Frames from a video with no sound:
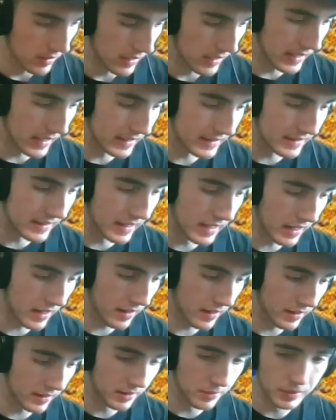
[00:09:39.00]
it's there
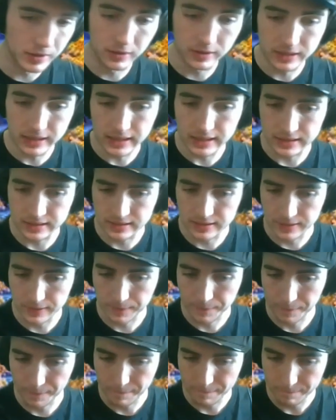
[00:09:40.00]
in the Middle East
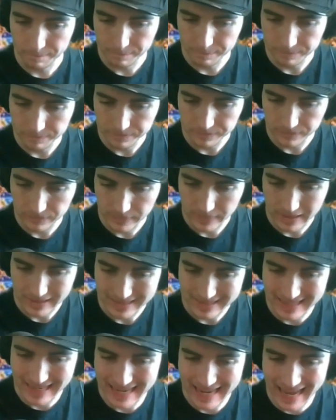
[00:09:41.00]

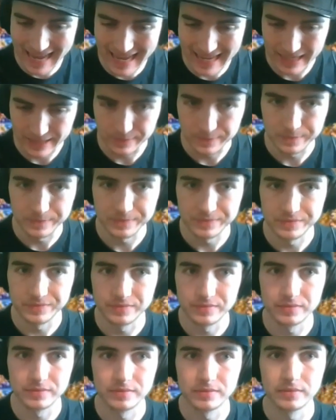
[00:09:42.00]
today.
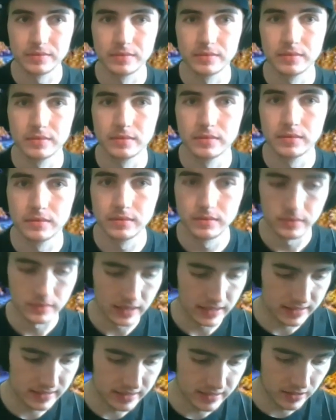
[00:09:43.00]

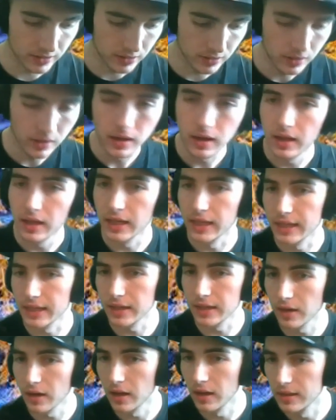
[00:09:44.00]
It's still
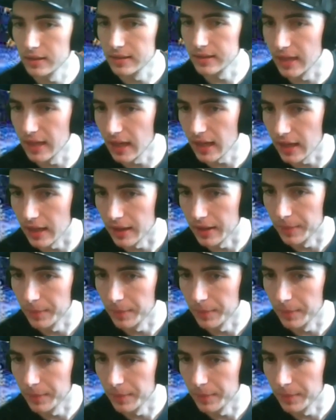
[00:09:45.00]
here today.